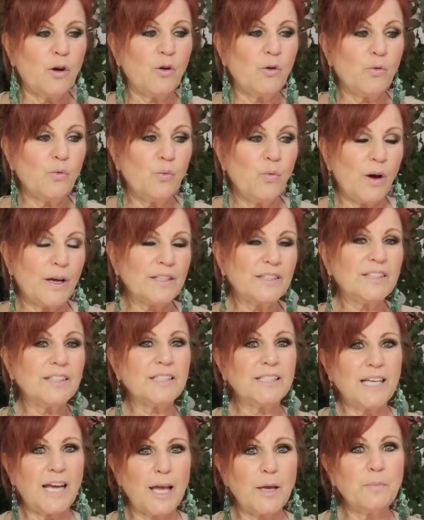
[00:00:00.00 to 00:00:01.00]
was
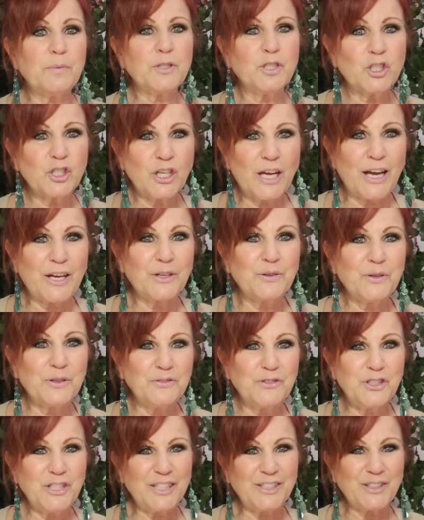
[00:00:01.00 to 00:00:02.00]
the type and shadow
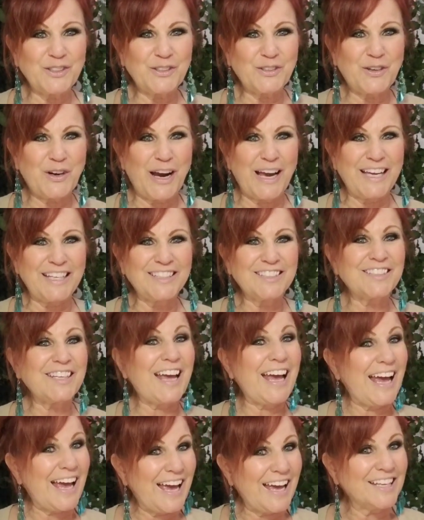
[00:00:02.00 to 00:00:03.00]
of Jesus Christ
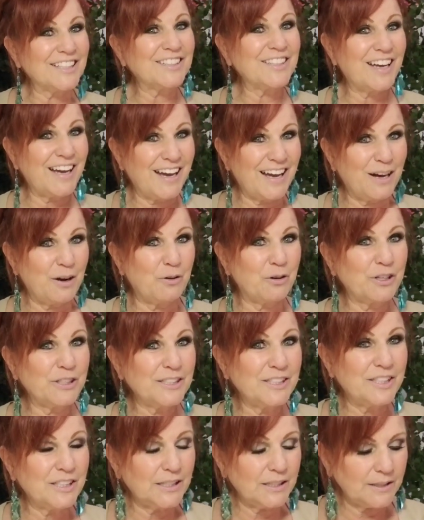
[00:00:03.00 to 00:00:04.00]
as our
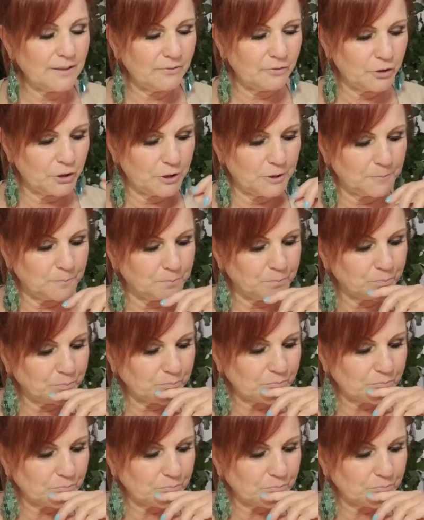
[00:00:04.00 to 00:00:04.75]
deliverer.